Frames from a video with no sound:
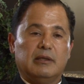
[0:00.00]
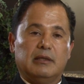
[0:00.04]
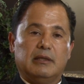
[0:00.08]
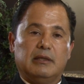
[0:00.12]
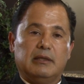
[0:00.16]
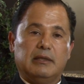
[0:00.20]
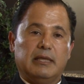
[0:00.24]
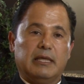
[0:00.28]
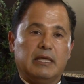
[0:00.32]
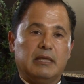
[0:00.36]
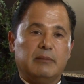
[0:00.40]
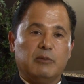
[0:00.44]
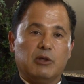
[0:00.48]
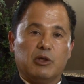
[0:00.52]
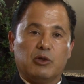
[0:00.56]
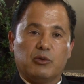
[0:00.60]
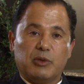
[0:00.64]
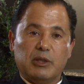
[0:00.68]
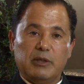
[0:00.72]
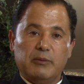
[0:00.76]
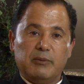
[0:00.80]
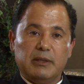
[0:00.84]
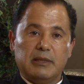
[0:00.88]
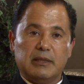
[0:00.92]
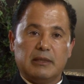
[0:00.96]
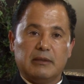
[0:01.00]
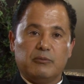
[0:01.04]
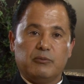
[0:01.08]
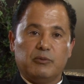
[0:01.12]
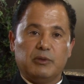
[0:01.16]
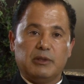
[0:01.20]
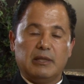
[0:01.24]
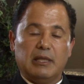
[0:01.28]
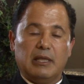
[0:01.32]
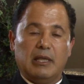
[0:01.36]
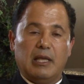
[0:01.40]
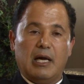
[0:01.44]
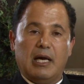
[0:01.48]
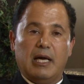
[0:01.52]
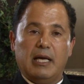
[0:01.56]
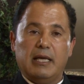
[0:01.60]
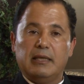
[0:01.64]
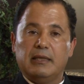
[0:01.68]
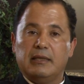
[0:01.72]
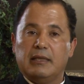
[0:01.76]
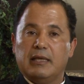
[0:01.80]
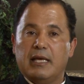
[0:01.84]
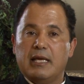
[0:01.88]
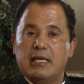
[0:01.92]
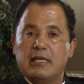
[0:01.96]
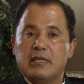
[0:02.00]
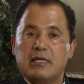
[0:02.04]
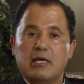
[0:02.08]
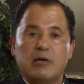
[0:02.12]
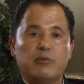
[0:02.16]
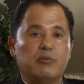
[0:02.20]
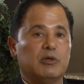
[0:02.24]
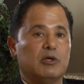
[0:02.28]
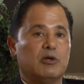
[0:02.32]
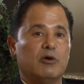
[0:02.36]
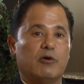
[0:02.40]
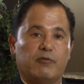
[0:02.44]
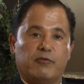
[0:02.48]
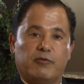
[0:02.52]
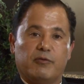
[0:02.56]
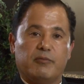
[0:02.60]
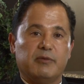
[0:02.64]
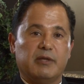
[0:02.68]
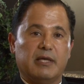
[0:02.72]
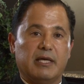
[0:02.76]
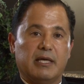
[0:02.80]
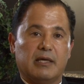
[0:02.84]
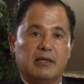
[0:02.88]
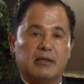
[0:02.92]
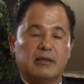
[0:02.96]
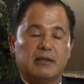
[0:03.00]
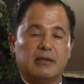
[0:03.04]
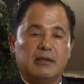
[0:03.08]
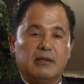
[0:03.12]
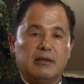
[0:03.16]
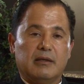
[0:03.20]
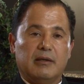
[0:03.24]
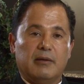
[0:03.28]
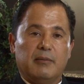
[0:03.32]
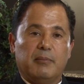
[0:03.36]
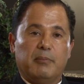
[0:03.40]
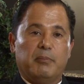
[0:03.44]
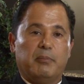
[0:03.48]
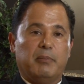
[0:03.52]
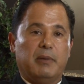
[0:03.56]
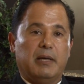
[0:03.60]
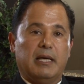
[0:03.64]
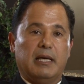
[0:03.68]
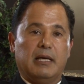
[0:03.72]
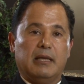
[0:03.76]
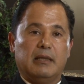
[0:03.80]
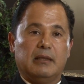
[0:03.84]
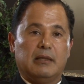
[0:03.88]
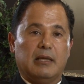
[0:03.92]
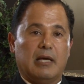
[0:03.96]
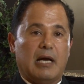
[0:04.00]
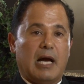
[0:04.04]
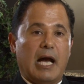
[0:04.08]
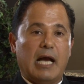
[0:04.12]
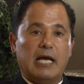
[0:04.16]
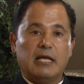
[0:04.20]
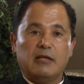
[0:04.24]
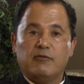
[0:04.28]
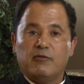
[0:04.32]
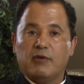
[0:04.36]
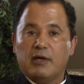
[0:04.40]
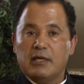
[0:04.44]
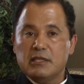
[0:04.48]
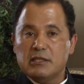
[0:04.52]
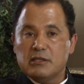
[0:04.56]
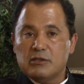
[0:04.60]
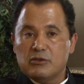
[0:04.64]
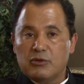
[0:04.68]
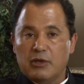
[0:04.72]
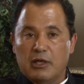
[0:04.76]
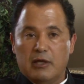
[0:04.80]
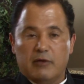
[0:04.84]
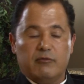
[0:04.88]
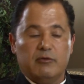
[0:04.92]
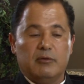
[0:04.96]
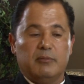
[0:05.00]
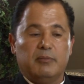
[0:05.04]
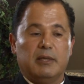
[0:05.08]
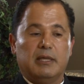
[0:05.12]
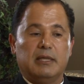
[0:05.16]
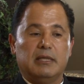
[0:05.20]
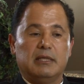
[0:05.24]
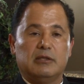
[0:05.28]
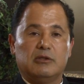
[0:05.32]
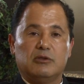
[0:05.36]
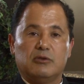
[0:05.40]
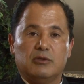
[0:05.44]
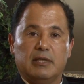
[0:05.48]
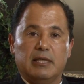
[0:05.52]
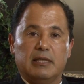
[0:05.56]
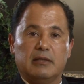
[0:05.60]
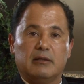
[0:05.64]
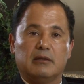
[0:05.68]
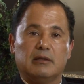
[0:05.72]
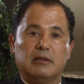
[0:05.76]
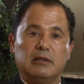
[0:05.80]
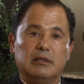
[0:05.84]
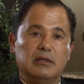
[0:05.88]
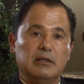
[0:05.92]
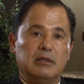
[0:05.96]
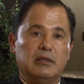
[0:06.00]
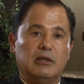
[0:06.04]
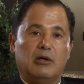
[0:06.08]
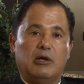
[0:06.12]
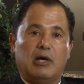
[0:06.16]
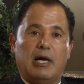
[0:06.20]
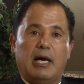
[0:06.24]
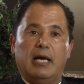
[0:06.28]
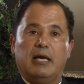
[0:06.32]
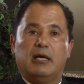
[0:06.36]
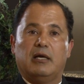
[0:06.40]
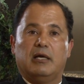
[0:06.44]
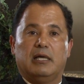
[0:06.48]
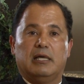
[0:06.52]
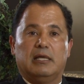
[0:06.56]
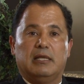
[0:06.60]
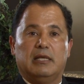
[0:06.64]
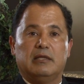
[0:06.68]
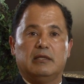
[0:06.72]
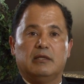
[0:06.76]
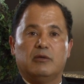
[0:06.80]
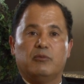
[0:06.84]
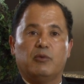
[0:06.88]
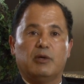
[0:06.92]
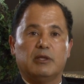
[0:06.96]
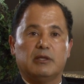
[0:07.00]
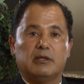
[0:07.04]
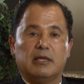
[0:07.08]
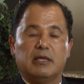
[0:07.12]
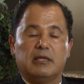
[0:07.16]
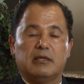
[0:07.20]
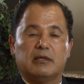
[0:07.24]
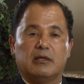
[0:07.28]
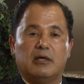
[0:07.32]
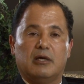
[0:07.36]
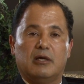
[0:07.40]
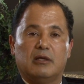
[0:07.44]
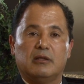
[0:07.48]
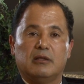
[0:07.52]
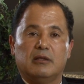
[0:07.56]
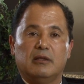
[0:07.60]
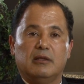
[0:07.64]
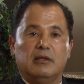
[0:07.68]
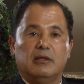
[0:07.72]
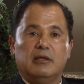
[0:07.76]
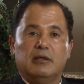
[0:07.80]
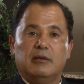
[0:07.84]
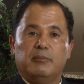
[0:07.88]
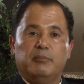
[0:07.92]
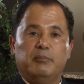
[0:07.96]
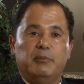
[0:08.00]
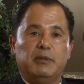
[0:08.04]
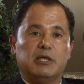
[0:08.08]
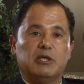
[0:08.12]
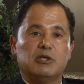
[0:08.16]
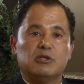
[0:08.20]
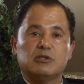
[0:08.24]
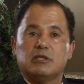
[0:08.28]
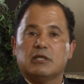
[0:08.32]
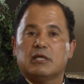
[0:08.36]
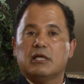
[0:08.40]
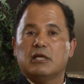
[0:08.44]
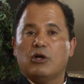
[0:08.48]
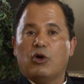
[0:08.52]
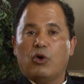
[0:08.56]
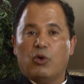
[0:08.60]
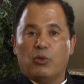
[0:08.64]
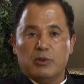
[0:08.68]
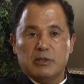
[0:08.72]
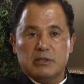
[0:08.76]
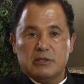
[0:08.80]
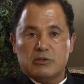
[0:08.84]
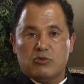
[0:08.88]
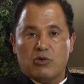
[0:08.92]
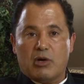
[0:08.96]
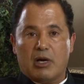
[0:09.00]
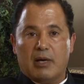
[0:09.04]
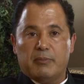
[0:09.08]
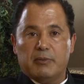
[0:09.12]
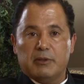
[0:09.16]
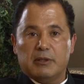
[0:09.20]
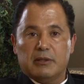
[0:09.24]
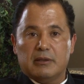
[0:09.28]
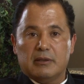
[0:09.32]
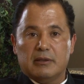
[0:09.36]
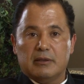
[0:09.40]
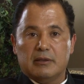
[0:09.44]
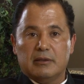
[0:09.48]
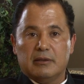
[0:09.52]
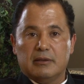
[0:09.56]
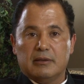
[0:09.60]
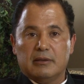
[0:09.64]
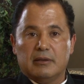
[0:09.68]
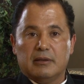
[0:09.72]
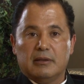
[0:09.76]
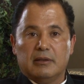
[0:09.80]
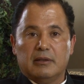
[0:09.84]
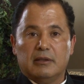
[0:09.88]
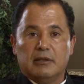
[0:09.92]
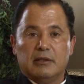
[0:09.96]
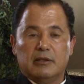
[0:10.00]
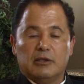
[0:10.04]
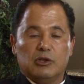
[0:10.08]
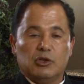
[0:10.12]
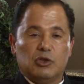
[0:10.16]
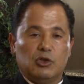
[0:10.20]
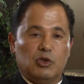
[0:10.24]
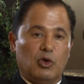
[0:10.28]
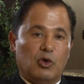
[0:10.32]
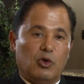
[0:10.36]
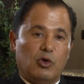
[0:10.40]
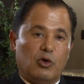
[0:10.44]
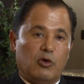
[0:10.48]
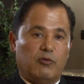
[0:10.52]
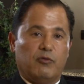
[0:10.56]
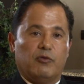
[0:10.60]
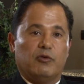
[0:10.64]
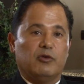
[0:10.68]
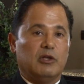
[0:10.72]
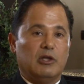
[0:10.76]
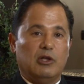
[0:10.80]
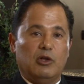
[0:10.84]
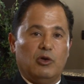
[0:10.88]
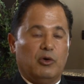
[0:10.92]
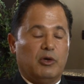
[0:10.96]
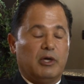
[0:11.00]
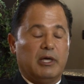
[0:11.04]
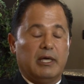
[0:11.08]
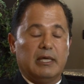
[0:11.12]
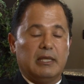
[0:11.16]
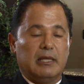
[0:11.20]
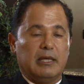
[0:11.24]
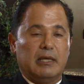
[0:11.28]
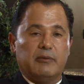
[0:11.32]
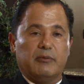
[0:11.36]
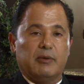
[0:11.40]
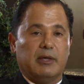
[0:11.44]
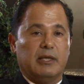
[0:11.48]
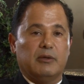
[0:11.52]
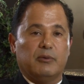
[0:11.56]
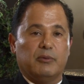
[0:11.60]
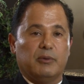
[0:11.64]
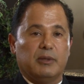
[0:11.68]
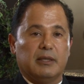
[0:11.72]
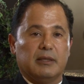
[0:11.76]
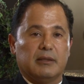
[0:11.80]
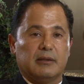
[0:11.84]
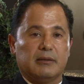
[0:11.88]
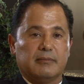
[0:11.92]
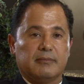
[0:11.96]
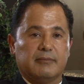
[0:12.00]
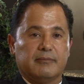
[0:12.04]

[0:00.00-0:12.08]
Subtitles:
let them agree with the line, and then we go from there. But I advise to everybody to get a little higher hairline than what they thought, because they can always drop it. Don't go for the lower hairline right away.